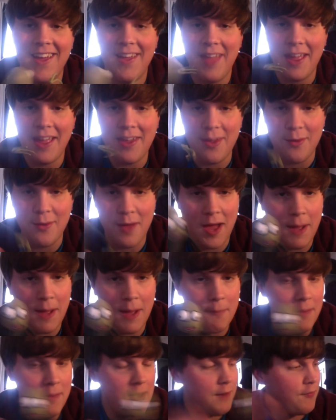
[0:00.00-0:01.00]
thank you.
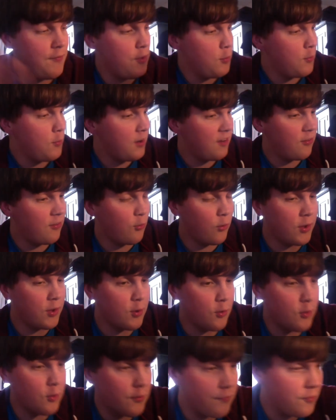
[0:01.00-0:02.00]
Um, and if you at Toy
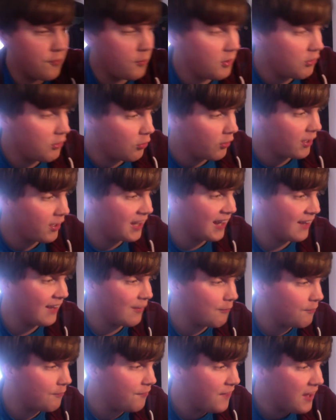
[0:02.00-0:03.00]
Con, if you enjoy
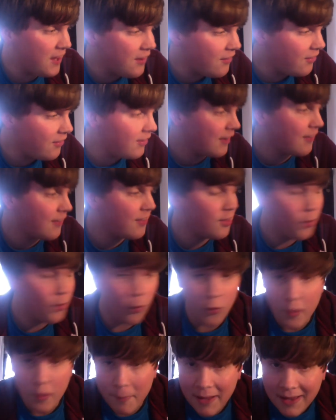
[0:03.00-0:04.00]
collecting figures, let's
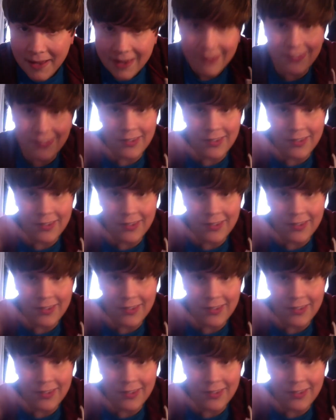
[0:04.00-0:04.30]
talk about it in the